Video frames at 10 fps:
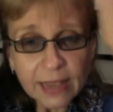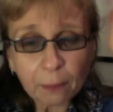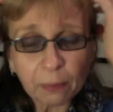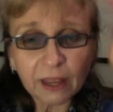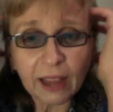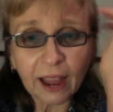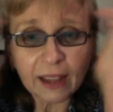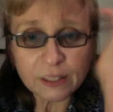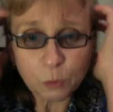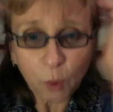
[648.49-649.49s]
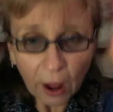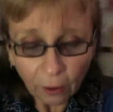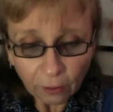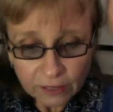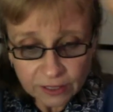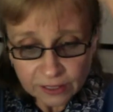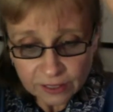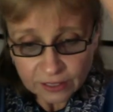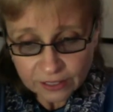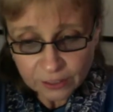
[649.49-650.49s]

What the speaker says: tapping as well to